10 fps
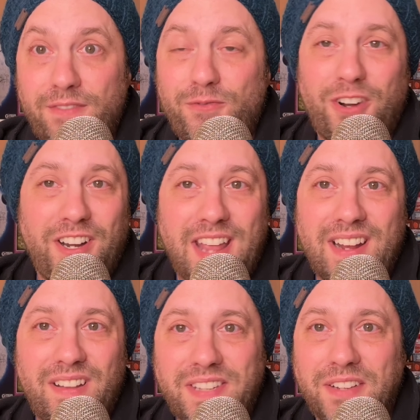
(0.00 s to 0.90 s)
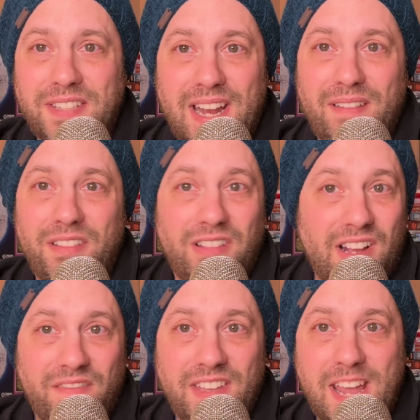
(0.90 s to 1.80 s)
for negatives outside of the luck
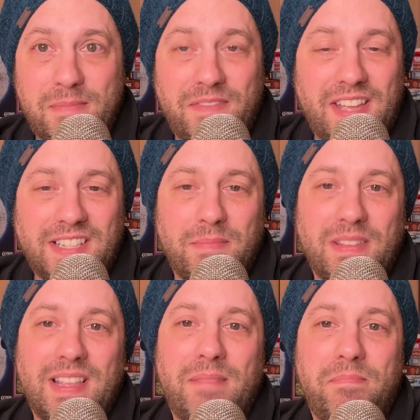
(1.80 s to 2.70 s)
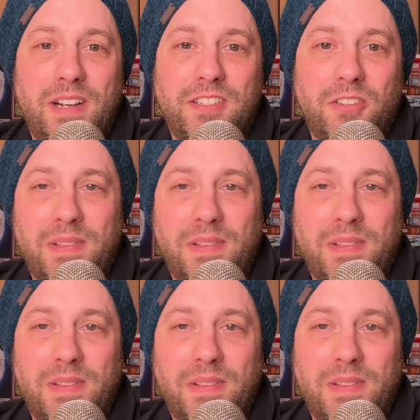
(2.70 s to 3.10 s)
of the game, if that's something that bugs you.